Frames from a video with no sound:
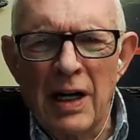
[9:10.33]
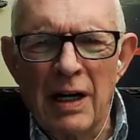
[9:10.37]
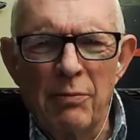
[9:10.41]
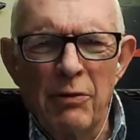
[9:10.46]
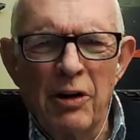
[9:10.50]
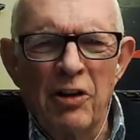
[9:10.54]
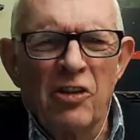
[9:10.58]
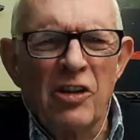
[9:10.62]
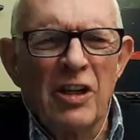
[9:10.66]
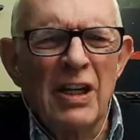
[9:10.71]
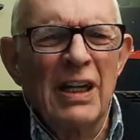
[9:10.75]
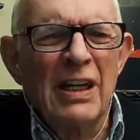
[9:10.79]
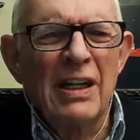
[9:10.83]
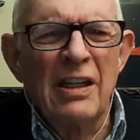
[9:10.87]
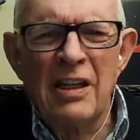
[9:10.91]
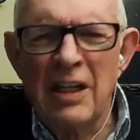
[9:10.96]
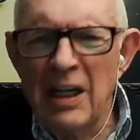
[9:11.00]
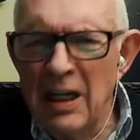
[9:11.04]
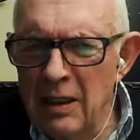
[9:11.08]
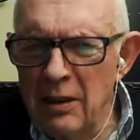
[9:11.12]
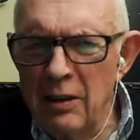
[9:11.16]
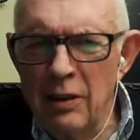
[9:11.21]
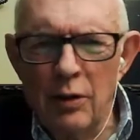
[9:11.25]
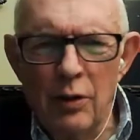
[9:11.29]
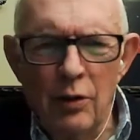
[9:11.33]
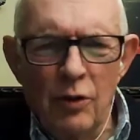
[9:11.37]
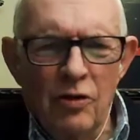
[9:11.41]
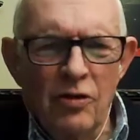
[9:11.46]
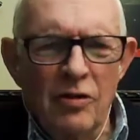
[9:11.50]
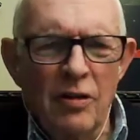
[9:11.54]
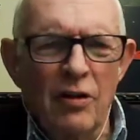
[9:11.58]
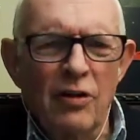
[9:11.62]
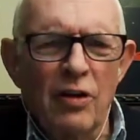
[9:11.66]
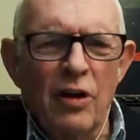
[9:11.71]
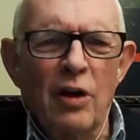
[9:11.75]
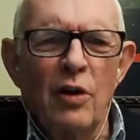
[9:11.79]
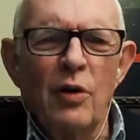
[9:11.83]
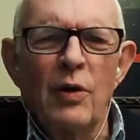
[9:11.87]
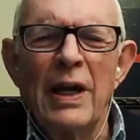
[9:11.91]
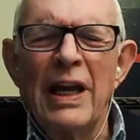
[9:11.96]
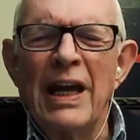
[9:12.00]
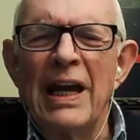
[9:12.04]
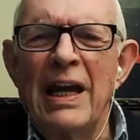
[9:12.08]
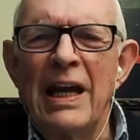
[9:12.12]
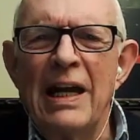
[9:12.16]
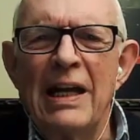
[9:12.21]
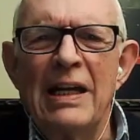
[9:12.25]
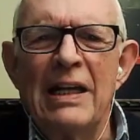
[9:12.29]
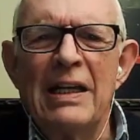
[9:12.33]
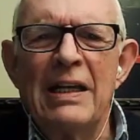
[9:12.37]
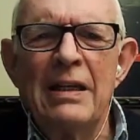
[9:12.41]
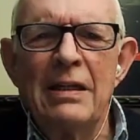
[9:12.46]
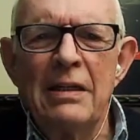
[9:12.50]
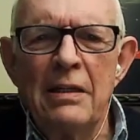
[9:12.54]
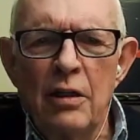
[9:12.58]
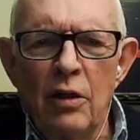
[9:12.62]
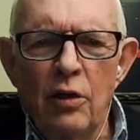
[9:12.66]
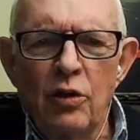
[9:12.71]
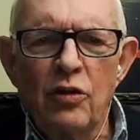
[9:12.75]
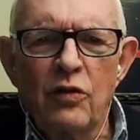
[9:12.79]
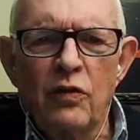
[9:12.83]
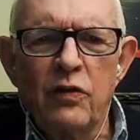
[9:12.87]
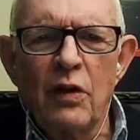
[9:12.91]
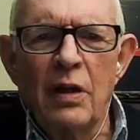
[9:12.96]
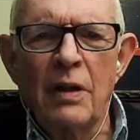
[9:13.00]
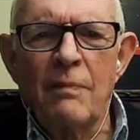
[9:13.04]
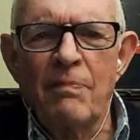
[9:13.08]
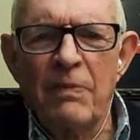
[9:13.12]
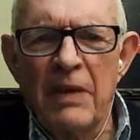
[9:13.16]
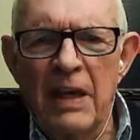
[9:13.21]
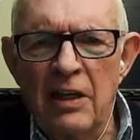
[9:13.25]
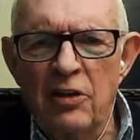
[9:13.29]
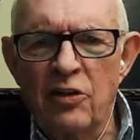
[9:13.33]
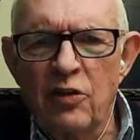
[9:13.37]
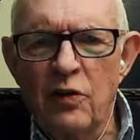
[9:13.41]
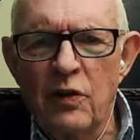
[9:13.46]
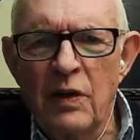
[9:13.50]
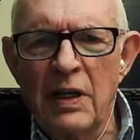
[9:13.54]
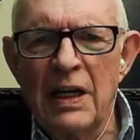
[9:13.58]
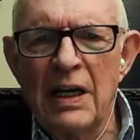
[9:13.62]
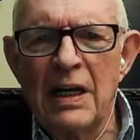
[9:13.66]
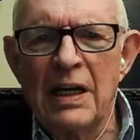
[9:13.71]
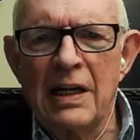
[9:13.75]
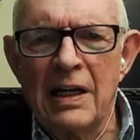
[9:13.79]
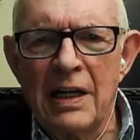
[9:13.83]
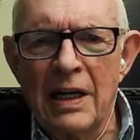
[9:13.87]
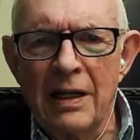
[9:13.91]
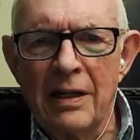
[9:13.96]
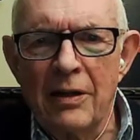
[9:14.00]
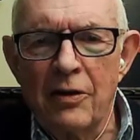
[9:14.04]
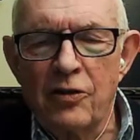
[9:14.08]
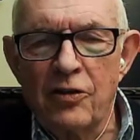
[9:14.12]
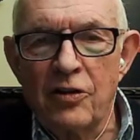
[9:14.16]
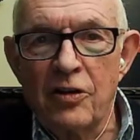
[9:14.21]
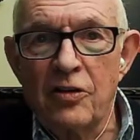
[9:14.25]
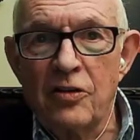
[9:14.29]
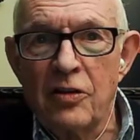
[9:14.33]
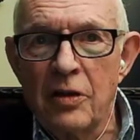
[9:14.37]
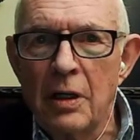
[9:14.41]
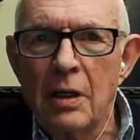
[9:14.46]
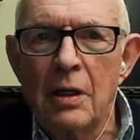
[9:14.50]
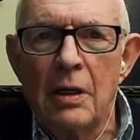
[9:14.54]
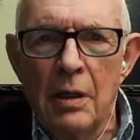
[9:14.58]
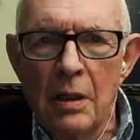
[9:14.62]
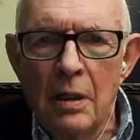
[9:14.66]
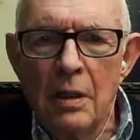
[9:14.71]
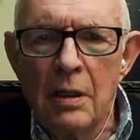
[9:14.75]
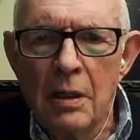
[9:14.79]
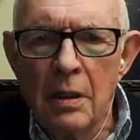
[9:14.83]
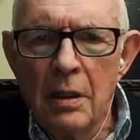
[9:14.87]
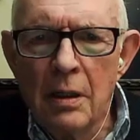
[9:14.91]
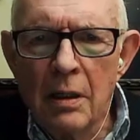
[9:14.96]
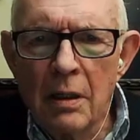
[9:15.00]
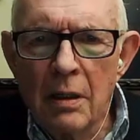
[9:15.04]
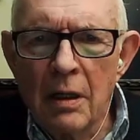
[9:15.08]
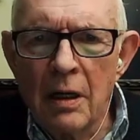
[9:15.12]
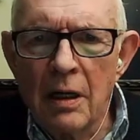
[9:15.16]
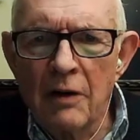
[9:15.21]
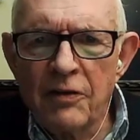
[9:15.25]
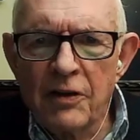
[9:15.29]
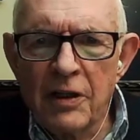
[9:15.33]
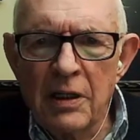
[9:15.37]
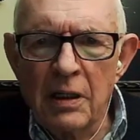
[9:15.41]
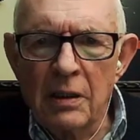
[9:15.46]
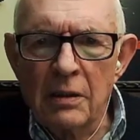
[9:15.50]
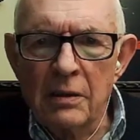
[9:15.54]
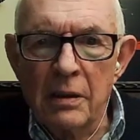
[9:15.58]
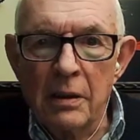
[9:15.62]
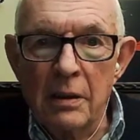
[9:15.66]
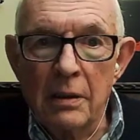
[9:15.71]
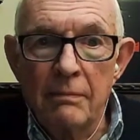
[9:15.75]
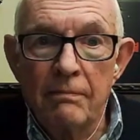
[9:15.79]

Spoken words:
which continues to throw any useful SVA analysis off kilter.